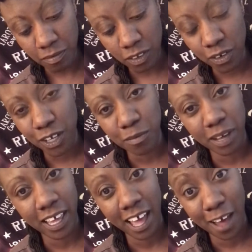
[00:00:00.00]
or you
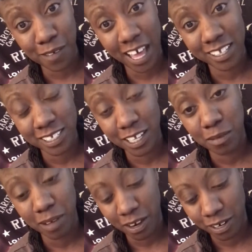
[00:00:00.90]
might have an accident, you
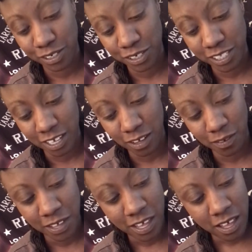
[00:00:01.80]
might hurt yourself.
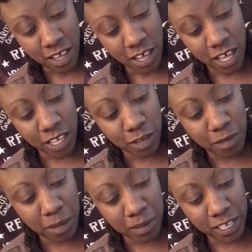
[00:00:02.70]
You
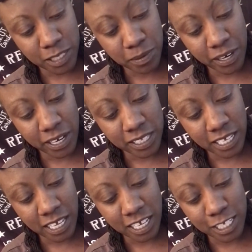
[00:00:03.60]
may be
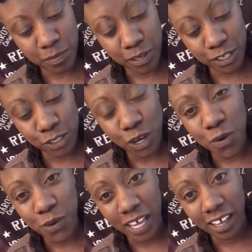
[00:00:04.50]
experiencing a spiritual
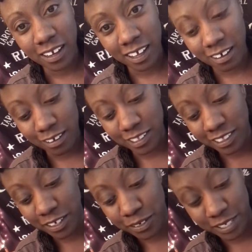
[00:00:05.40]
awakening on the
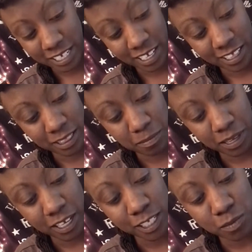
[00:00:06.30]
13th
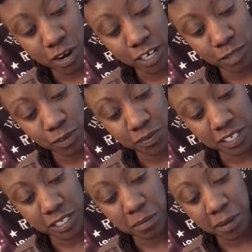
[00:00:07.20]
because Mars moves
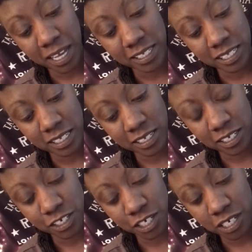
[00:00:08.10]
into Pisces
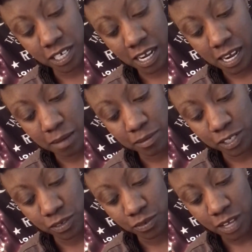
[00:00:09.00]
conjuncting
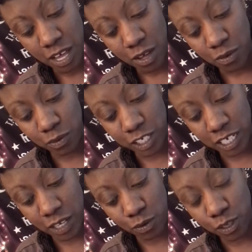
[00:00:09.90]
Neptune, which
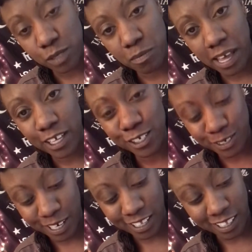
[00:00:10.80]
equals major
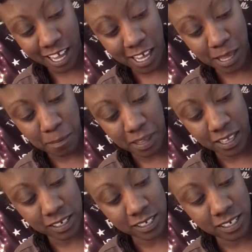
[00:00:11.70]

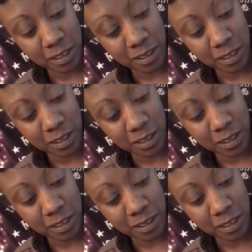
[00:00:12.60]
enlightenment.